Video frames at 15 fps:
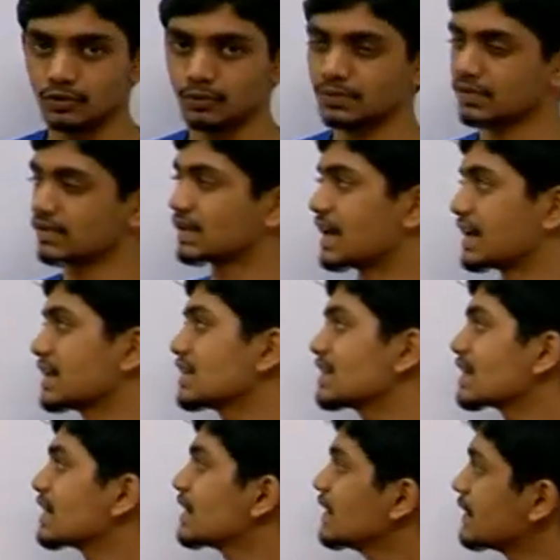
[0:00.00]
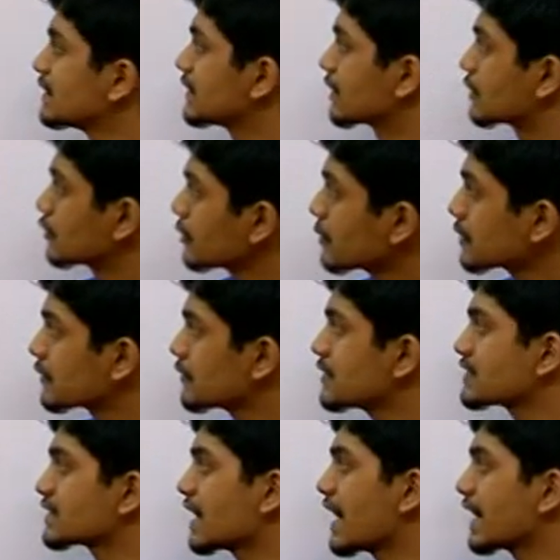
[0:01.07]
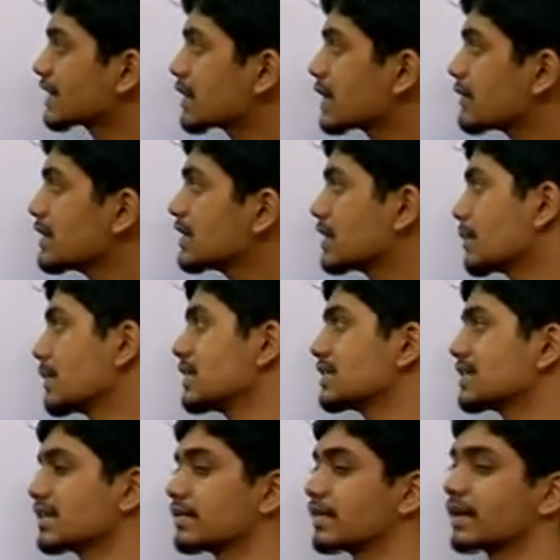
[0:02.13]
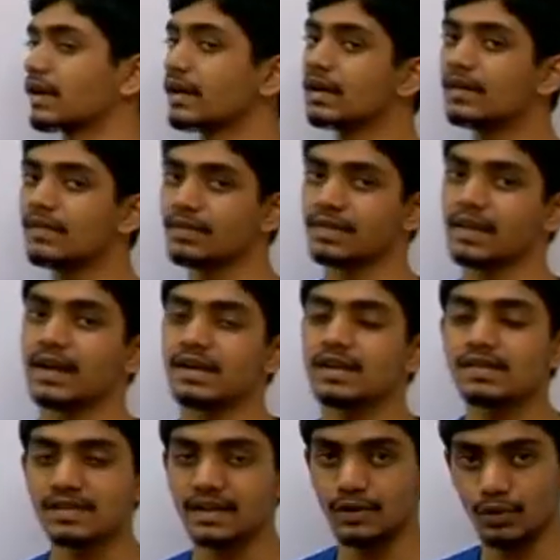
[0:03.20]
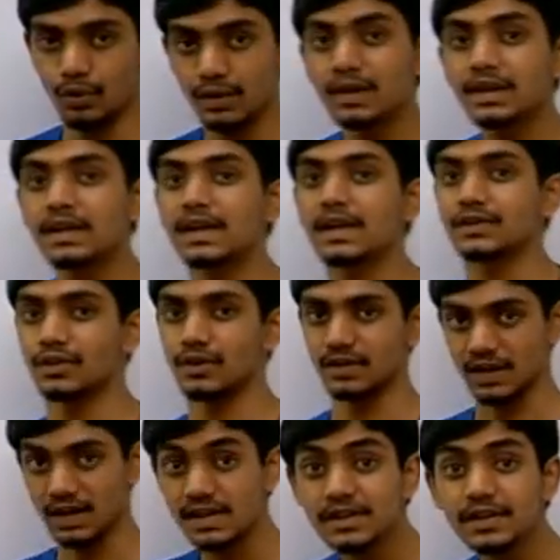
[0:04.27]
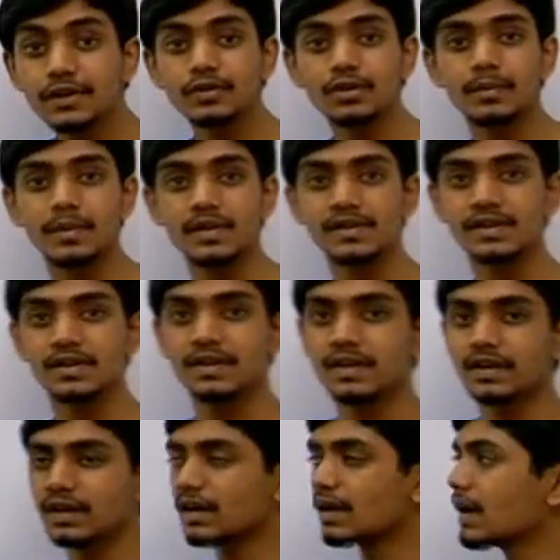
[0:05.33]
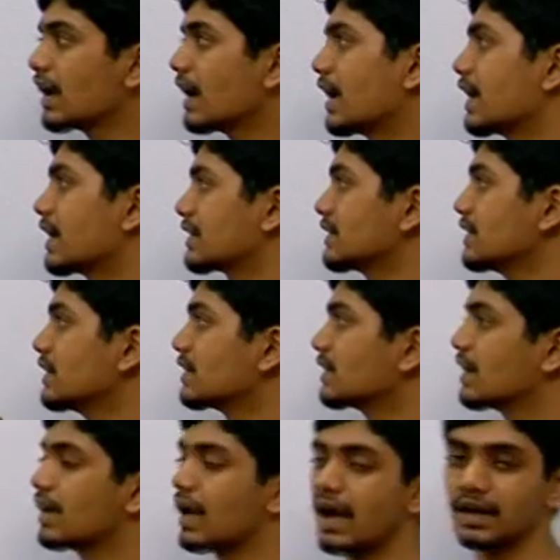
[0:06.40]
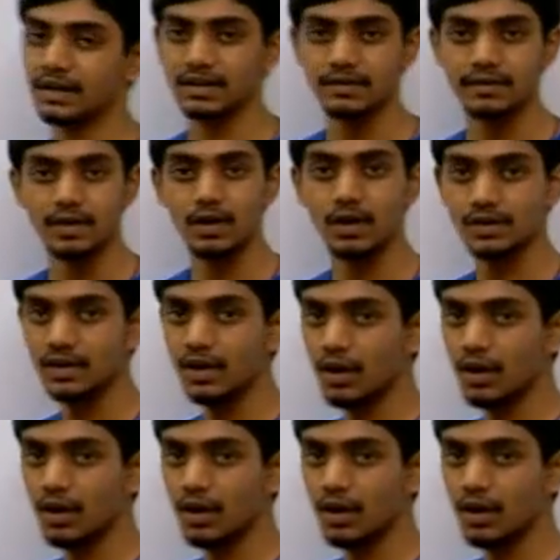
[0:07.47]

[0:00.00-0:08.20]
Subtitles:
groups, that is the groups which activate the benzene ring, that is they donate electron density to the benzene ring, are the activate or the